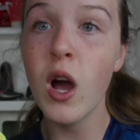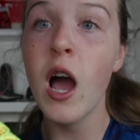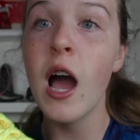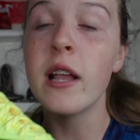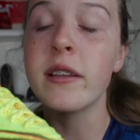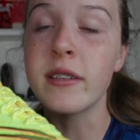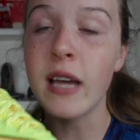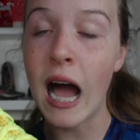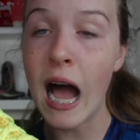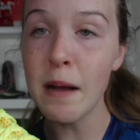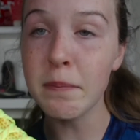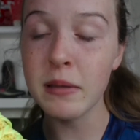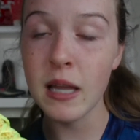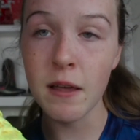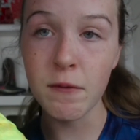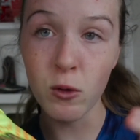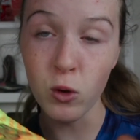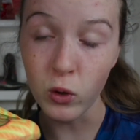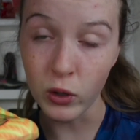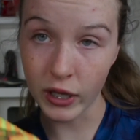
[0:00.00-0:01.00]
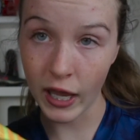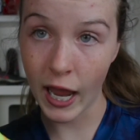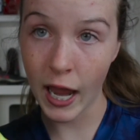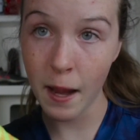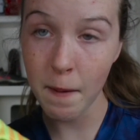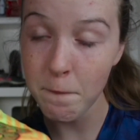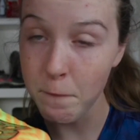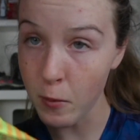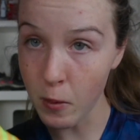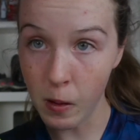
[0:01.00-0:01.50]
top level game
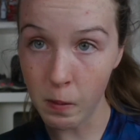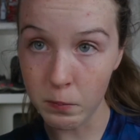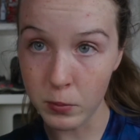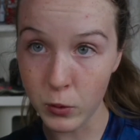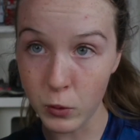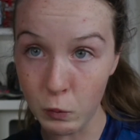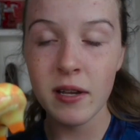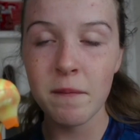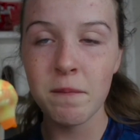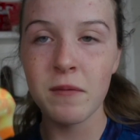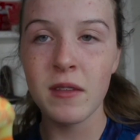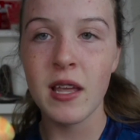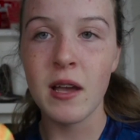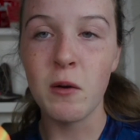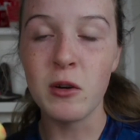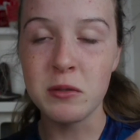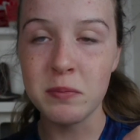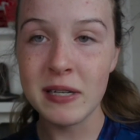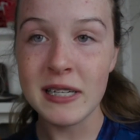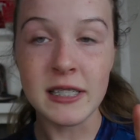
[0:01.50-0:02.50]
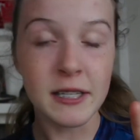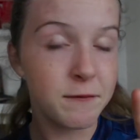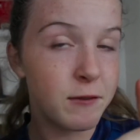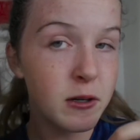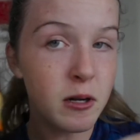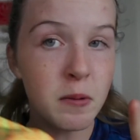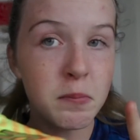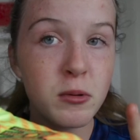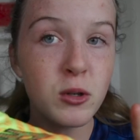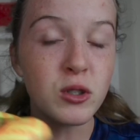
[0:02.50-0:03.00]
football boot, which means the football
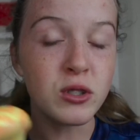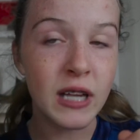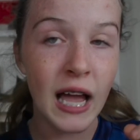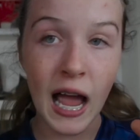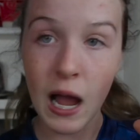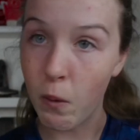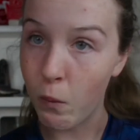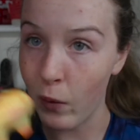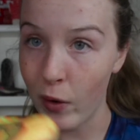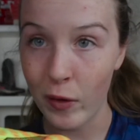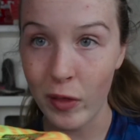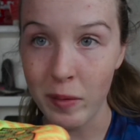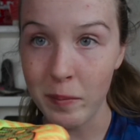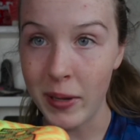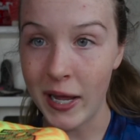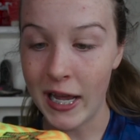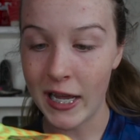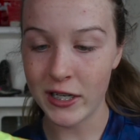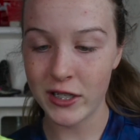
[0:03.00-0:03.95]
boots I wear in the match.